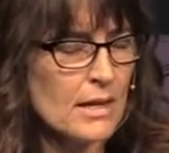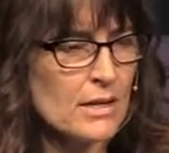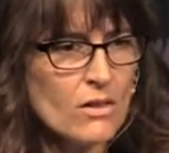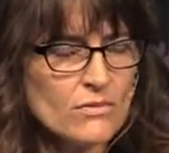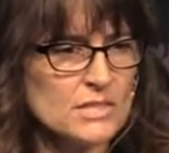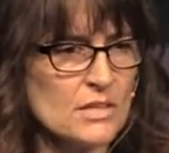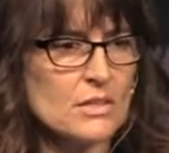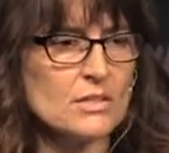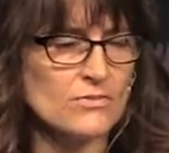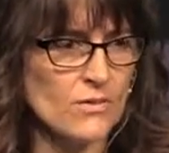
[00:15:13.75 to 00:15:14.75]
And all of a
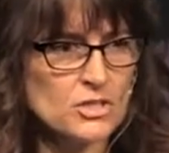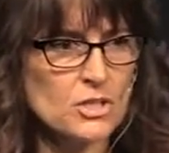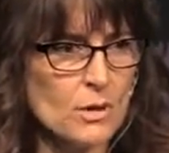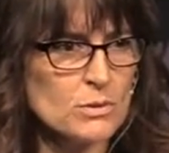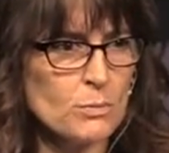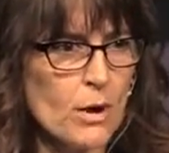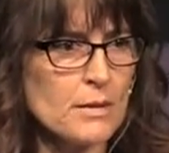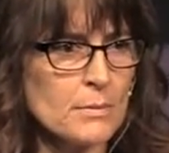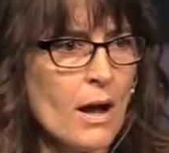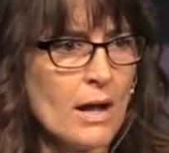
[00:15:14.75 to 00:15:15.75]
sudden, the dysfunction that was
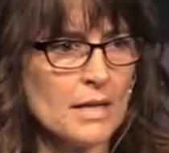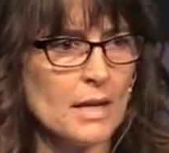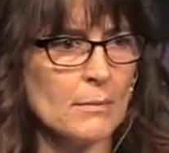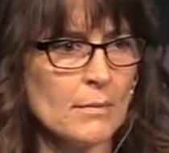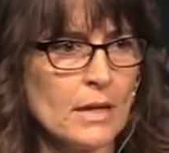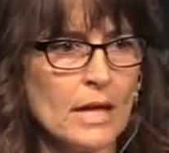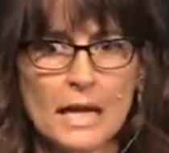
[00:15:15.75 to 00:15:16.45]
brought upon him,